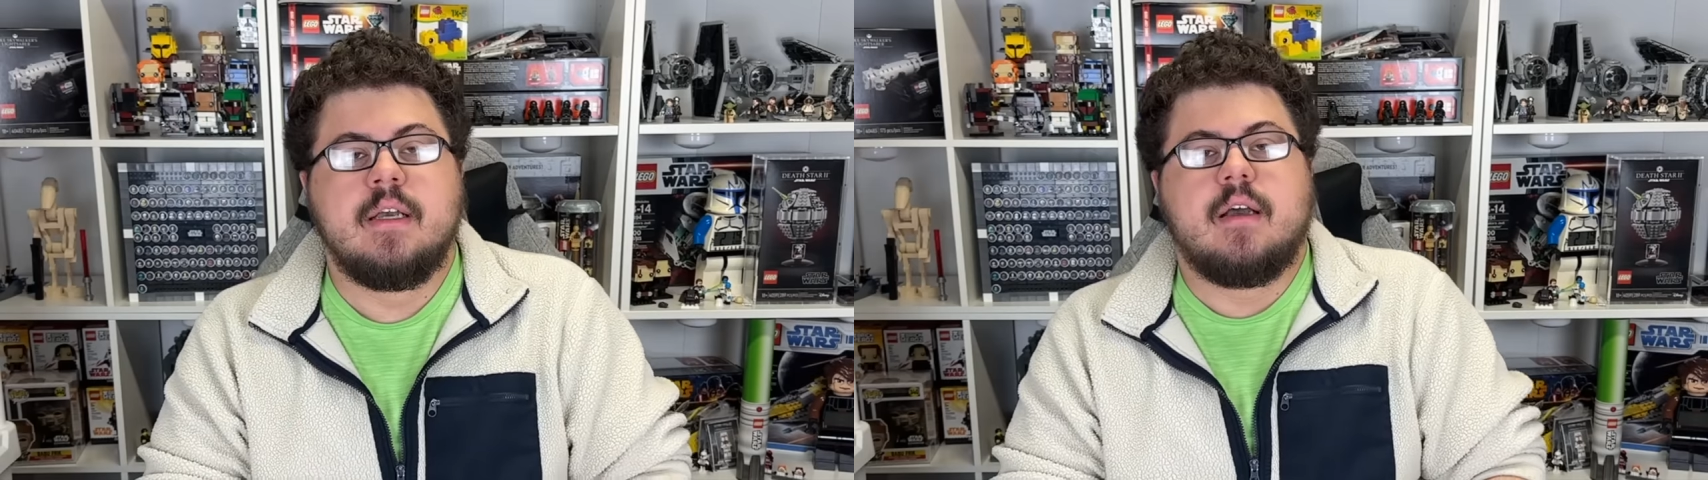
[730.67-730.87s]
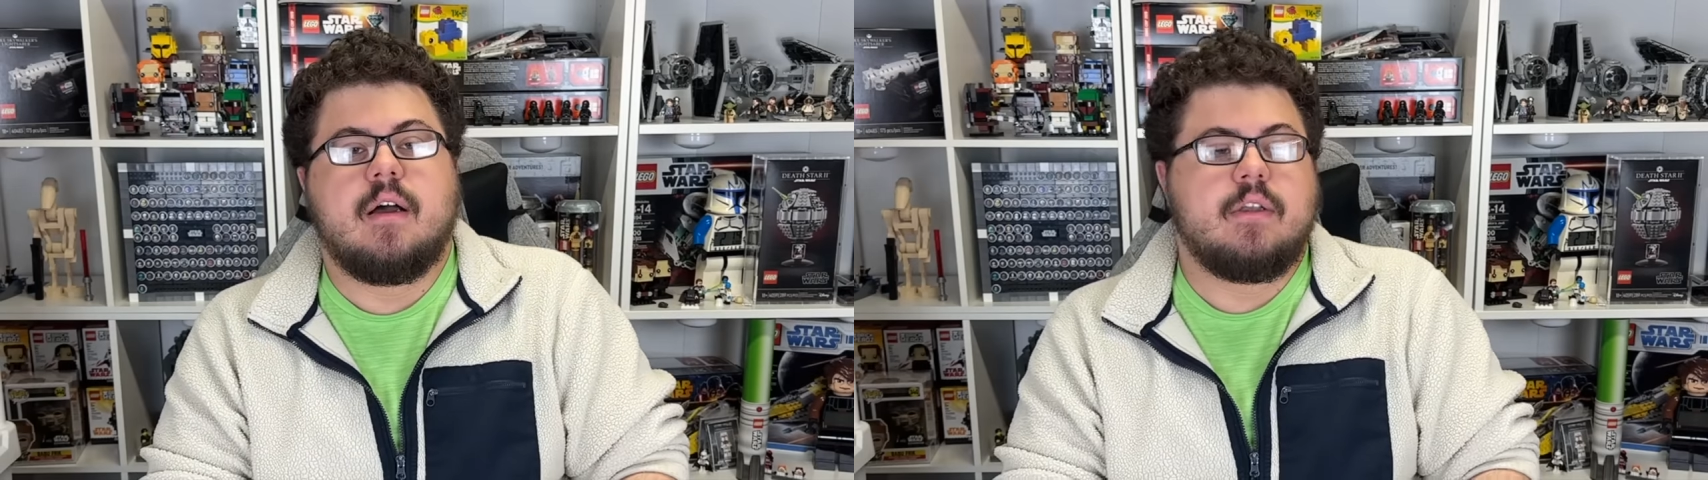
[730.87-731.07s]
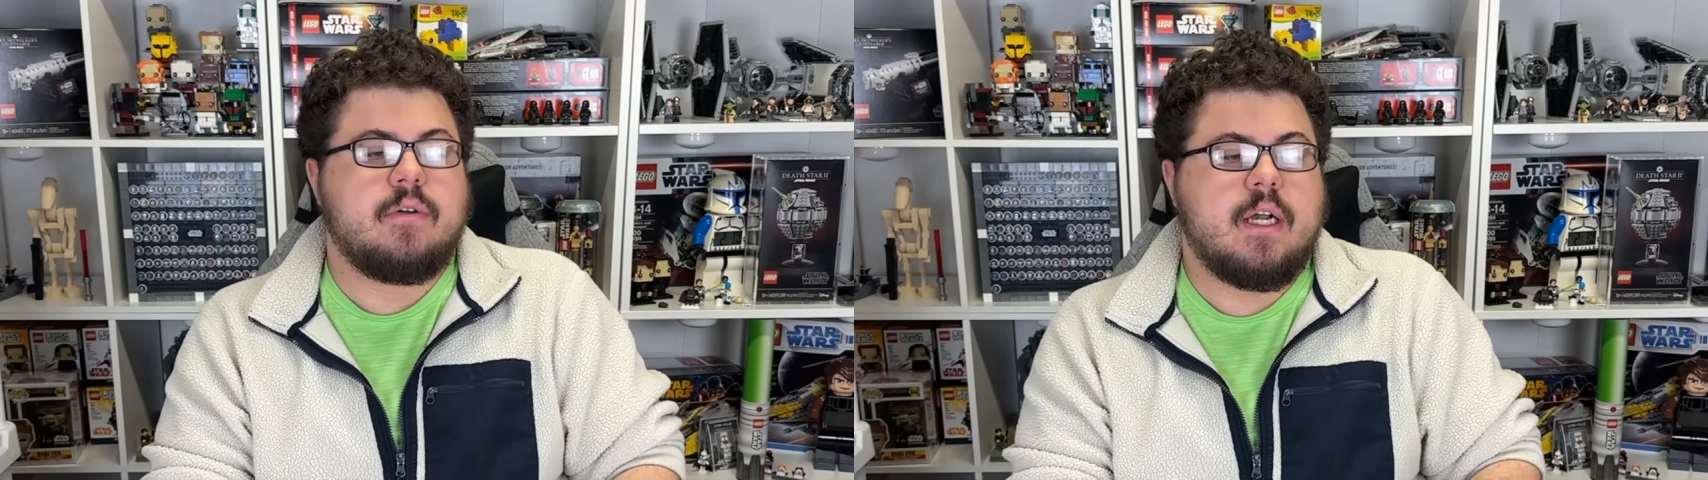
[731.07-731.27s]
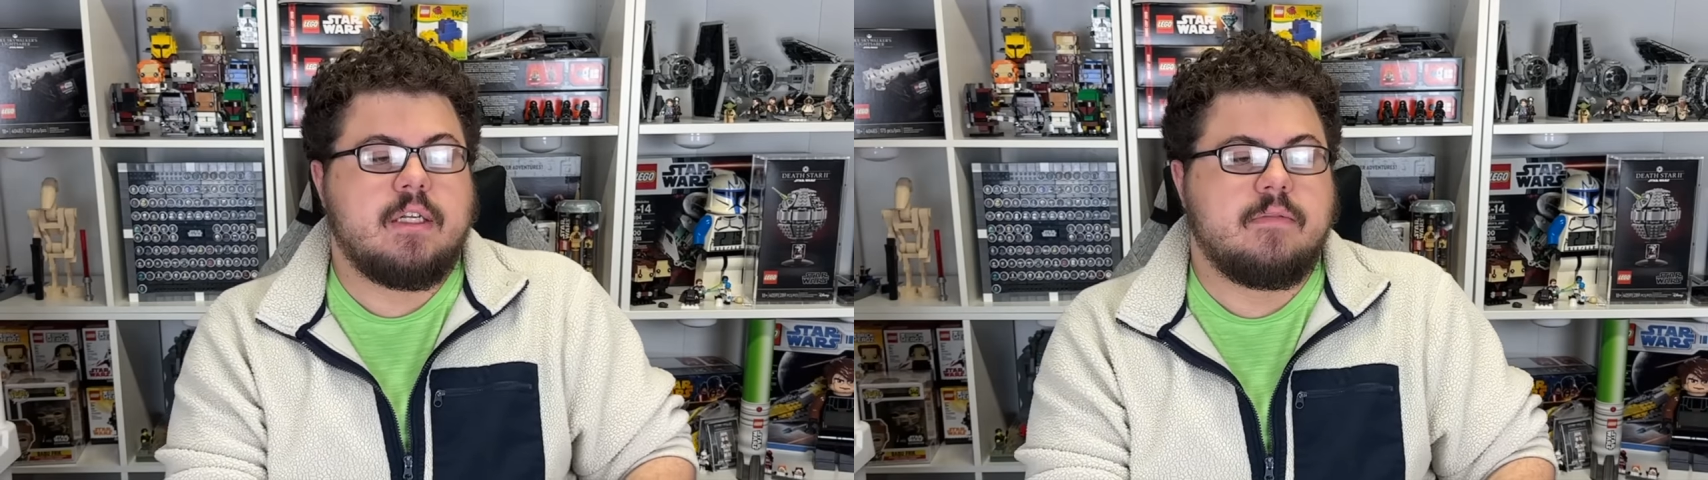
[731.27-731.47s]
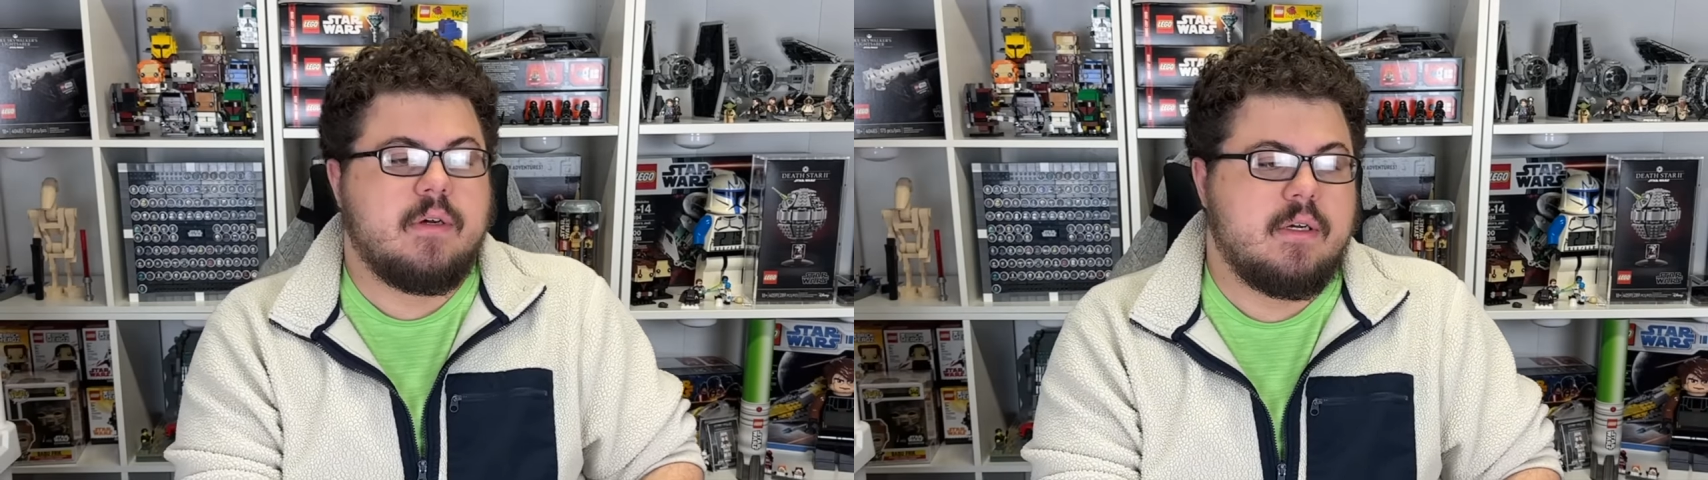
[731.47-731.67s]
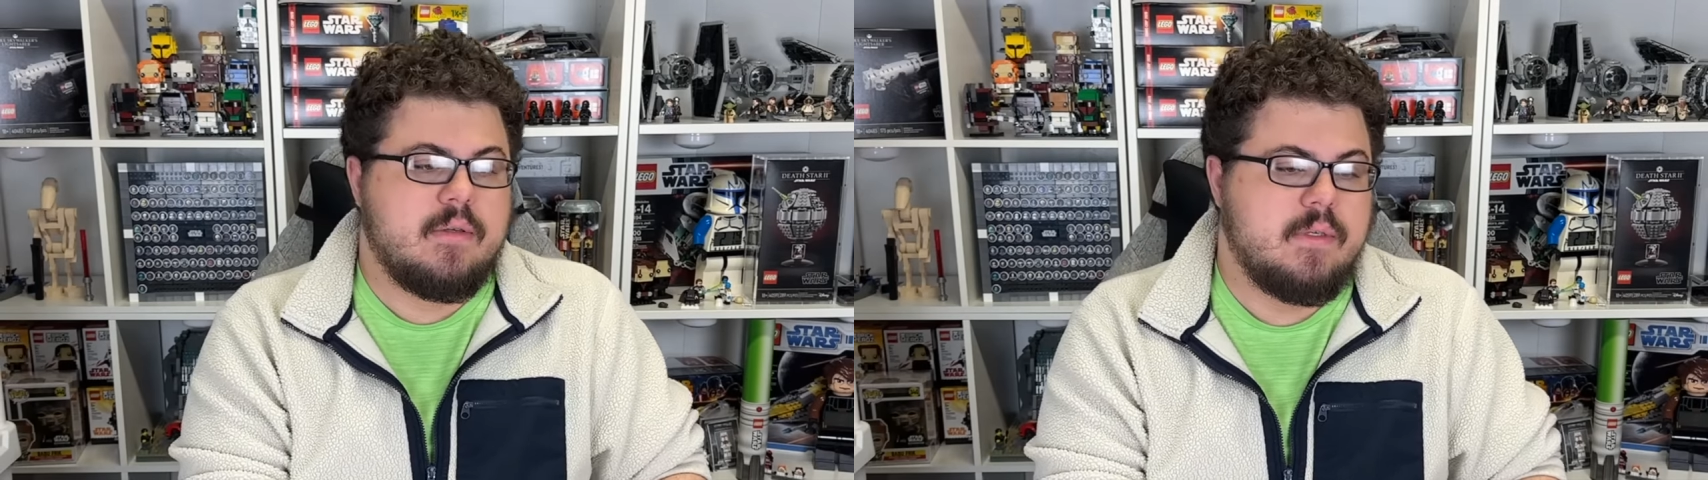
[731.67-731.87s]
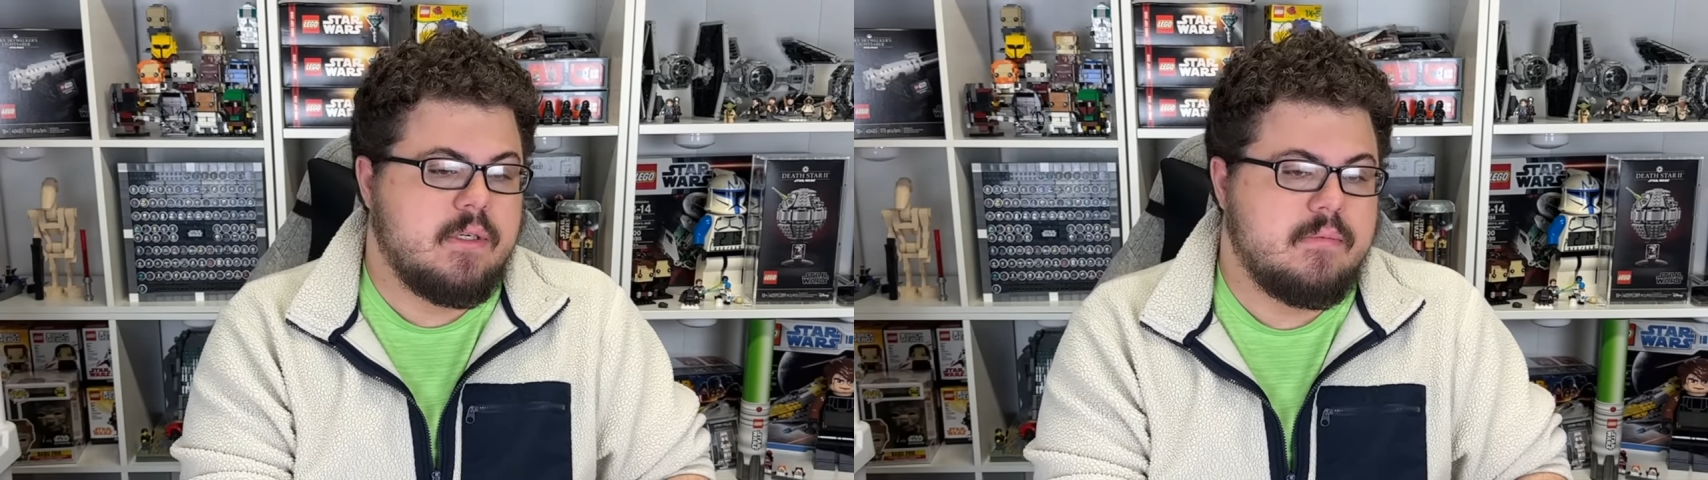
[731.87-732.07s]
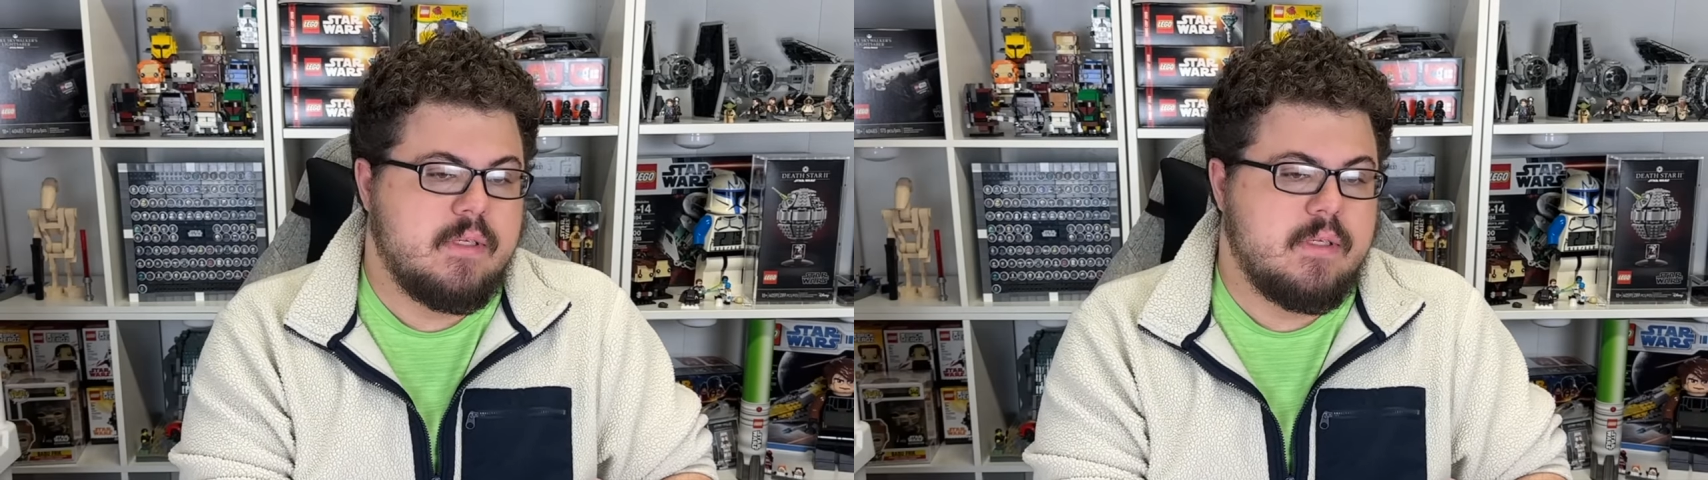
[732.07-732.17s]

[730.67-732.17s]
You know, kind of, you know,